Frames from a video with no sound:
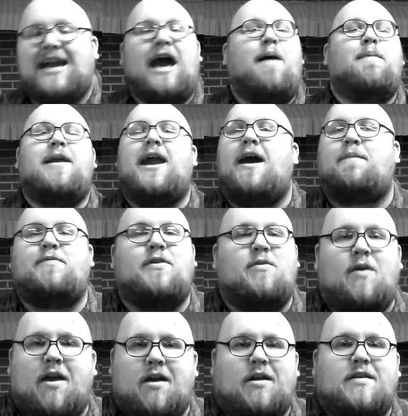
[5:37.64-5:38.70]
gumming up the
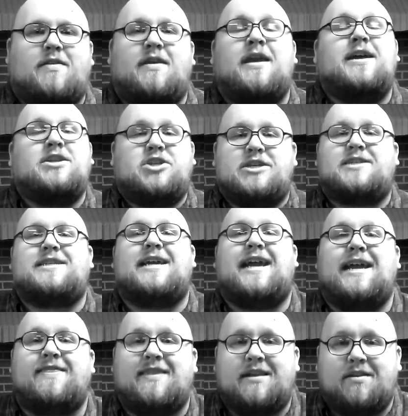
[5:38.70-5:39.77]
works just to
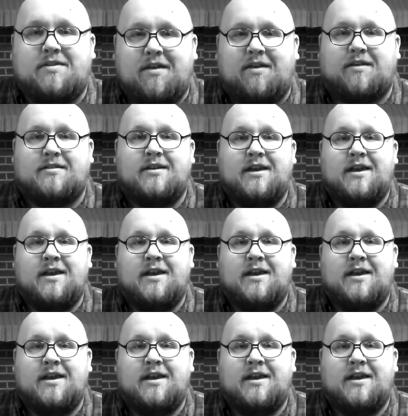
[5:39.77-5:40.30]
get the dessert.